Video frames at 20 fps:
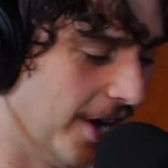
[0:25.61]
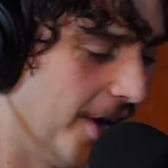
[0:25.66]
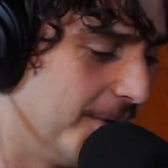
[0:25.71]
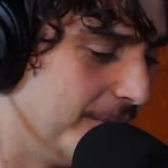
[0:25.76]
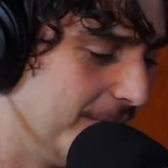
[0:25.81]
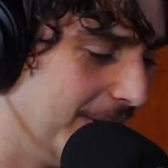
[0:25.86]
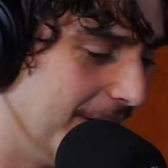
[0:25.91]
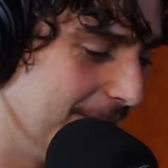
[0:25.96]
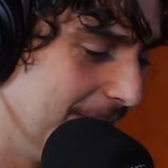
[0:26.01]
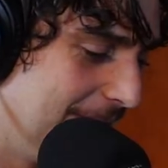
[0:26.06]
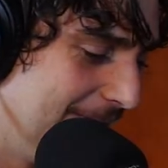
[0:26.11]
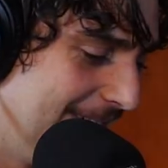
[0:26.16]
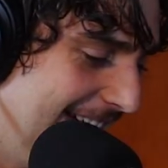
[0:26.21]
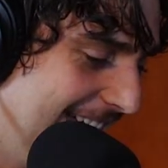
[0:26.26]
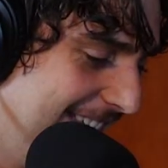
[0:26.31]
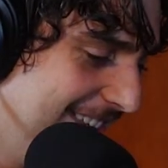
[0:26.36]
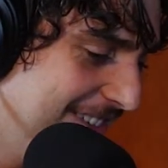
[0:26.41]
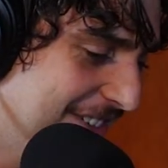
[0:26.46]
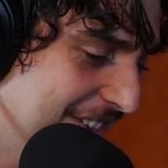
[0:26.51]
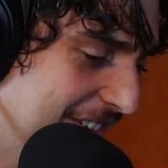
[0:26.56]
Going well, my
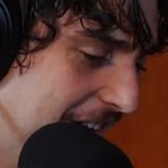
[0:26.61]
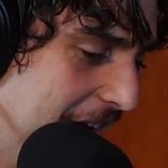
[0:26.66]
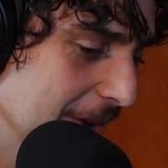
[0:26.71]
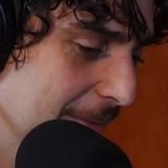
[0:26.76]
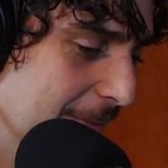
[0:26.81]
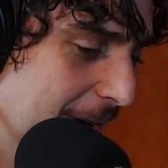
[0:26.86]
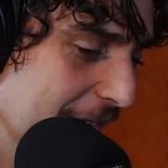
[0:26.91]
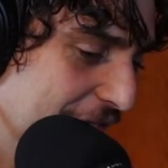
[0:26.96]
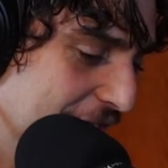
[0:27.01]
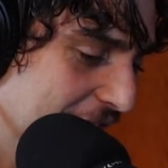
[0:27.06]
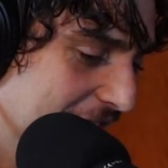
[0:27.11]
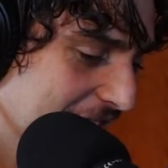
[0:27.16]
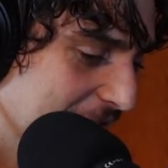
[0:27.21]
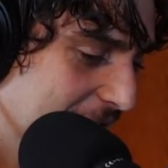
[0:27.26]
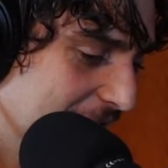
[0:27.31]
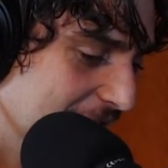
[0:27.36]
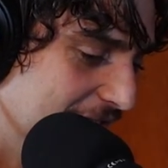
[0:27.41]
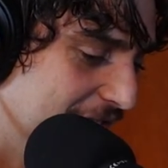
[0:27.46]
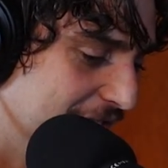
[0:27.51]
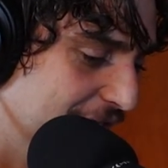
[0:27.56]
man. So my first
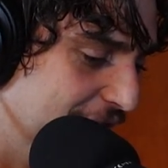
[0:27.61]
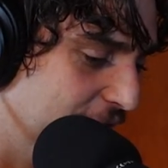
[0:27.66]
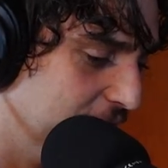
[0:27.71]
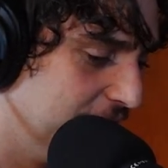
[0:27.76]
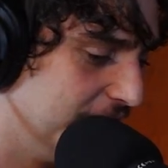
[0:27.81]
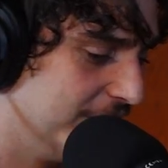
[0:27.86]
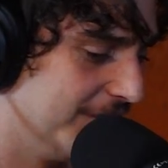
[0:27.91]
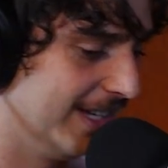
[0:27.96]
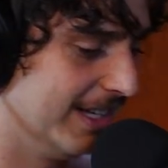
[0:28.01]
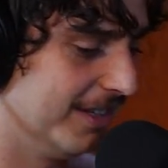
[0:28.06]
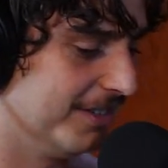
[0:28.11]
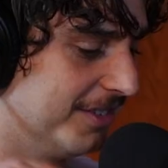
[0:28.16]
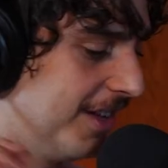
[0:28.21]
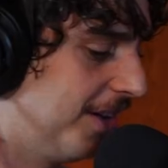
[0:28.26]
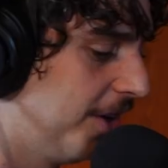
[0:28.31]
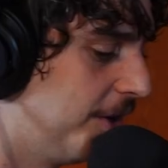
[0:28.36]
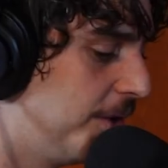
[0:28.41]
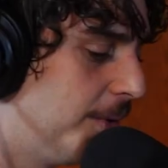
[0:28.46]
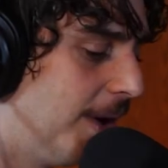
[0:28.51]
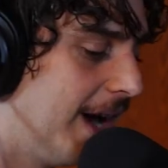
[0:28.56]
question for you is,
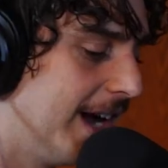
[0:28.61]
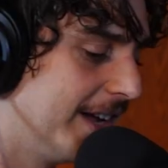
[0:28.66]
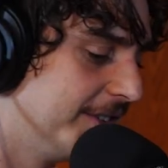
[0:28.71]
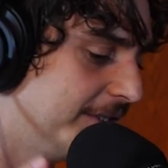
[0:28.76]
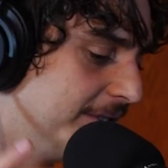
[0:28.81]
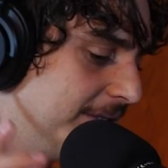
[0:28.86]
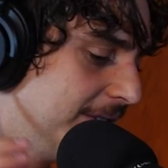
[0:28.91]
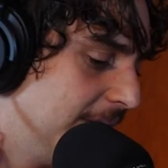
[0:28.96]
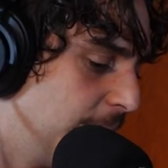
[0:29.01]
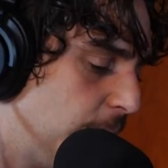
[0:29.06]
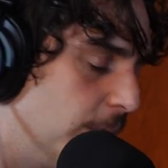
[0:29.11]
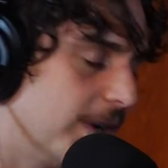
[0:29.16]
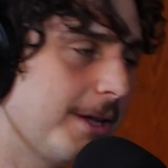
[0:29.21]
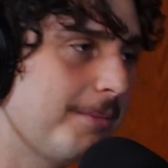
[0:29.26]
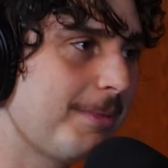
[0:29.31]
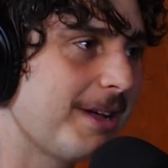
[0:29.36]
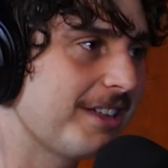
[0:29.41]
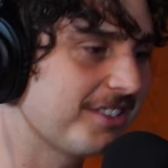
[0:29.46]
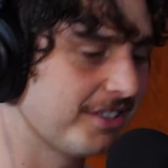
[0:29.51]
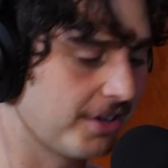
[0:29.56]
who are you? What are you
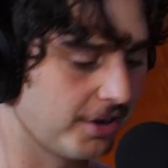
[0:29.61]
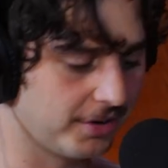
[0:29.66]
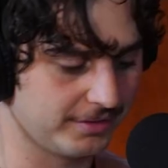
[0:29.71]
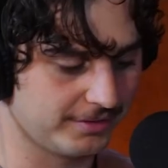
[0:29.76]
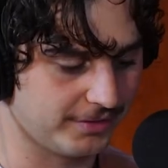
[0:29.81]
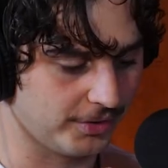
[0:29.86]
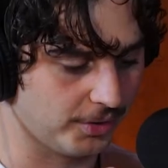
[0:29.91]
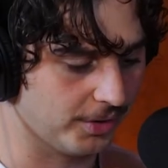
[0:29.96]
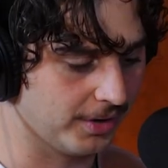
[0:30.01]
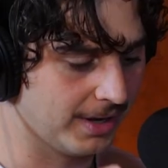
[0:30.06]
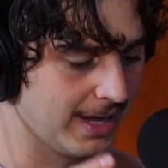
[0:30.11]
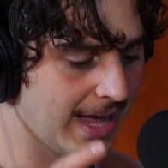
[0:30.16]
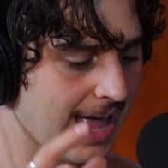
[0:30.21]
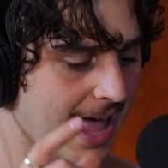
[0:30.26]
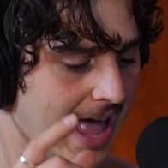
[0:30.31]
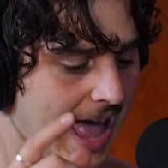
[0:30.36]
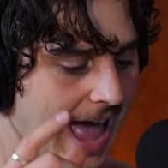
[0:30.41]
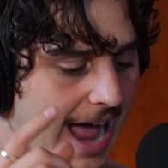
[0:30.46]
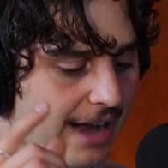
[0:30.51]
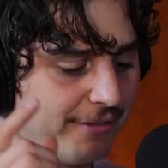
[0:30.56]
best known for?
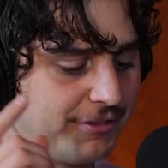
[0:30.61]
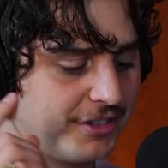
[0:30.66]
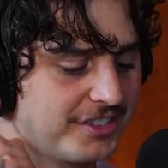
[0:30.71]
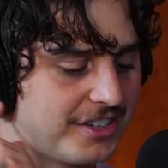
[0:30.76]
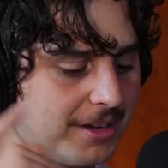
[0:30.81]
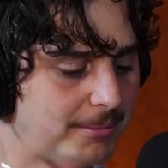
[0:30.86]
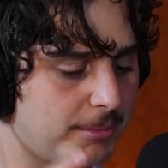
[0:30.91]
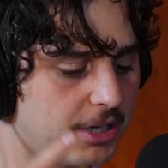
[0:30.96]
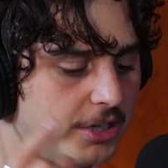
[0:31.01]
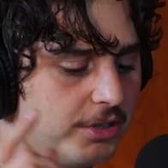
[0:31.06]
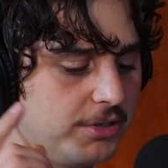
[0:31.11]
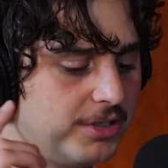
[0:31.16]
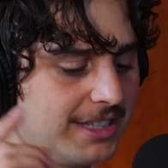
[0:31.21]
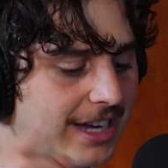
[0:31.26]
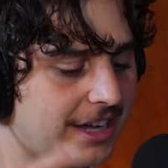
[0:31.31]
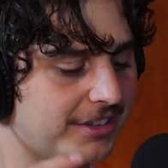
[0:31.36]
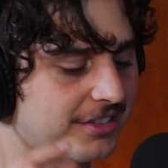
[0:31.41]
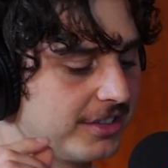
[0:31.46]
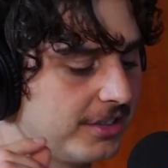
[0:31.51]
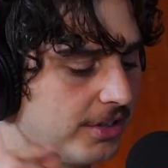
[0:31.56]
And for somebody who
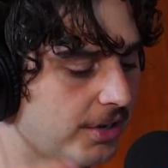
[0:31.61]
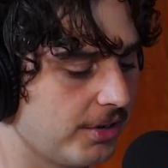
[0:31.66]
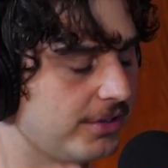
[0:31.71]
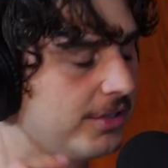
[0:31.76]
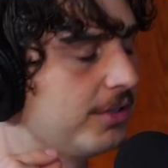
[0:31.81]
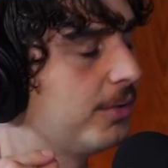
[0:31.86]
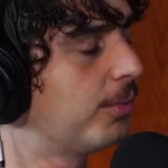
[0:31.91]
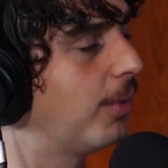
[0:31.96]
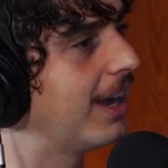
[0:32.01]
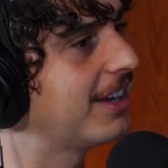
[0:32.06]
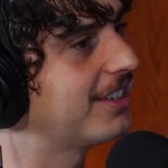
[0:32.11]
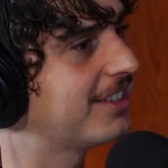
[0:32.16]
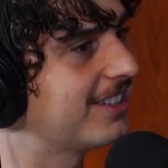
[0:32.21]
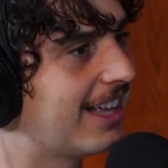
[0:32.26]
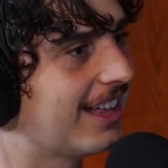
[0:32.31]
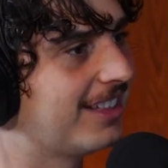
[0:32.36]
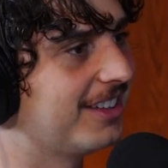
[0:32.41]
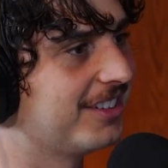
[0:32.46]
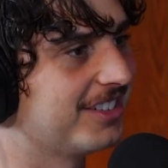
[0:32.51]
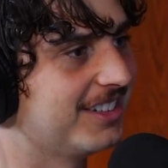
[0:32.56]
doesn't know you, why should
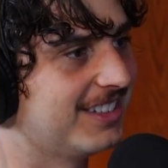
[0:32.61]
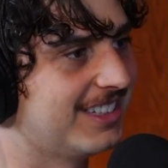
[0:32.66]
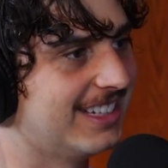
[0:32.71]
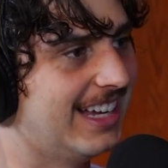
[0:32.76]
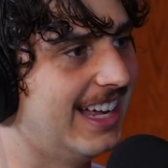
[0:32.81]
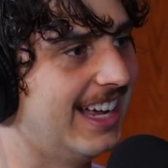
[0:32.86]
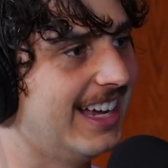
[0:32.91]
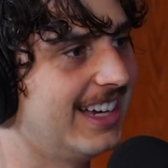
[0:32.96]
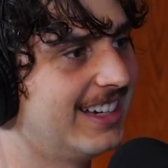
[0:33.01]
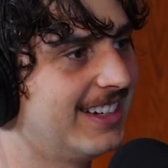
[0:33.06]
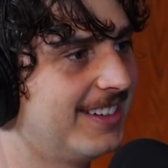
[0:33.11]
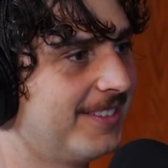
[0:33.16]
they listen today?